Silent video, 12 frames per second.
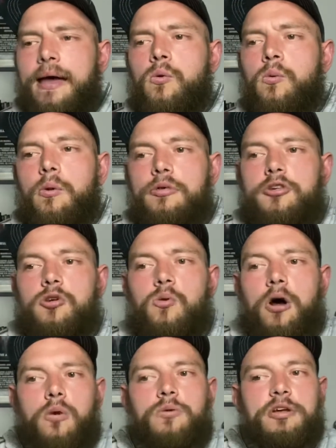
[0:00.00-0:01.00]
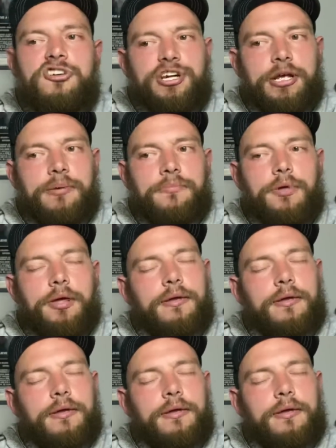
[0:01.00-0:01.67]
once you own a gym,